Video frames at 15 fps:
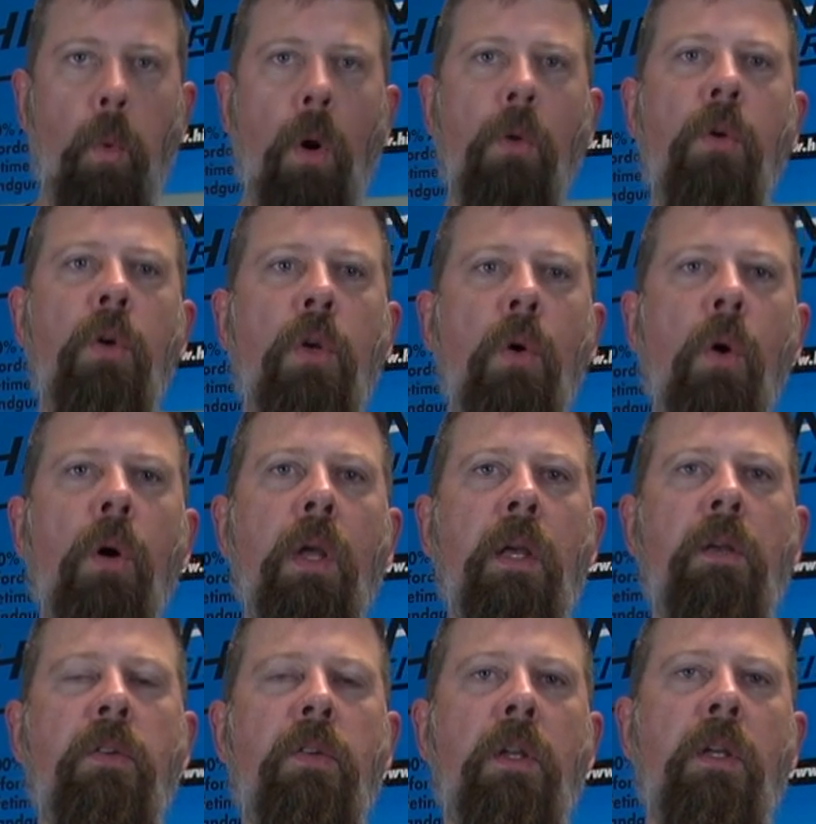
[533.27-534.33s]
Well, New York
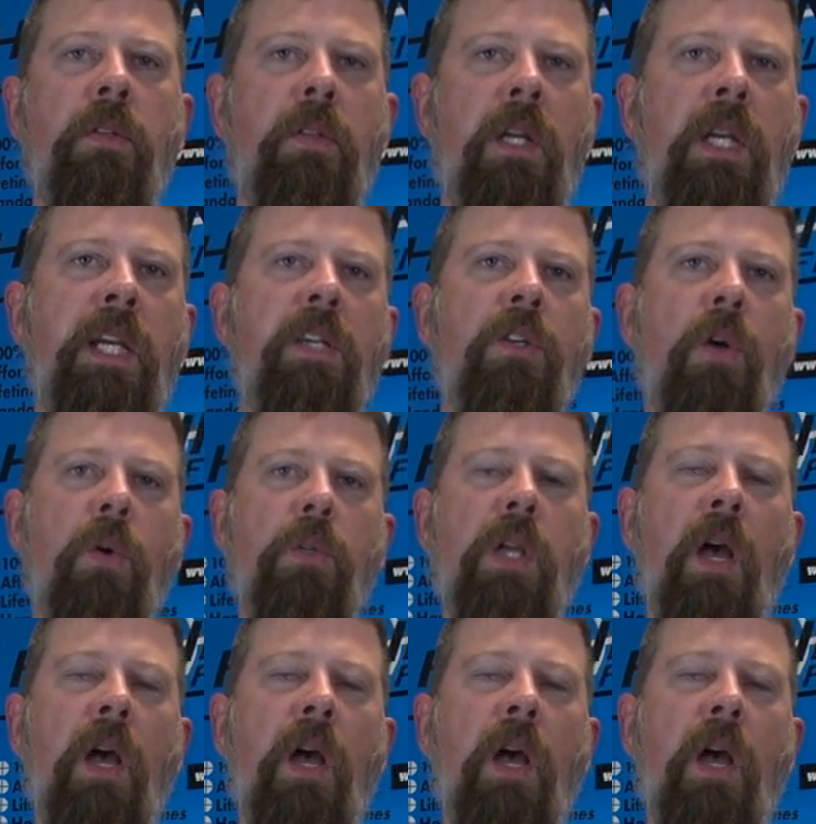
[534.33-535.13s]
is the East Coast,